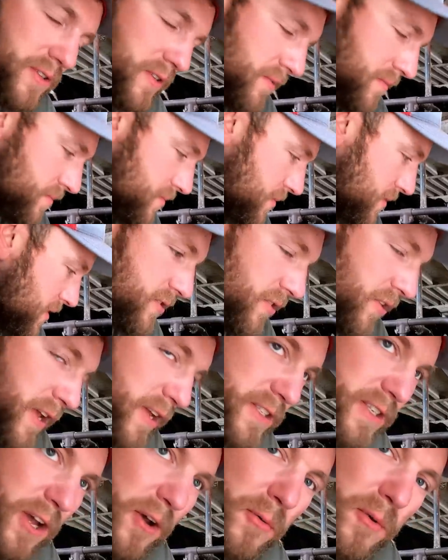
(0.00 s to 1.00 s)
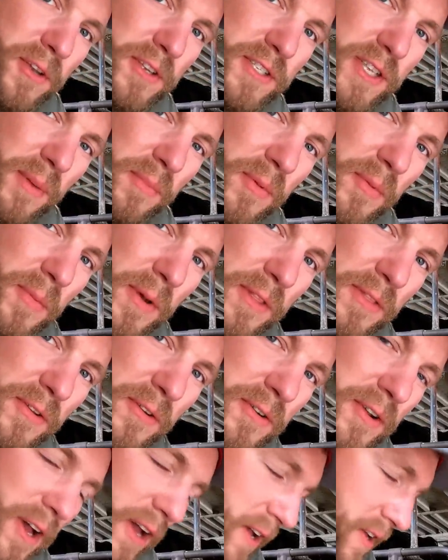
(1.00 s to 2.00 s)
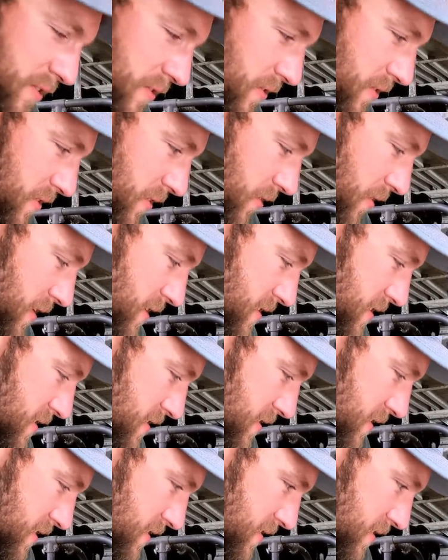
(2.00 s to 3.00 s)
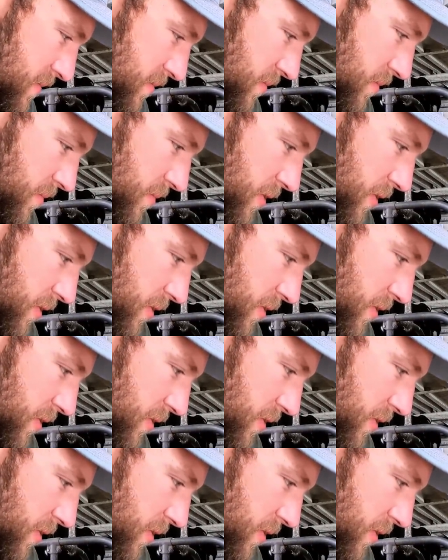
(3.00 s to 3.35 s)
and so that's how we supplement their diet during the grazing season,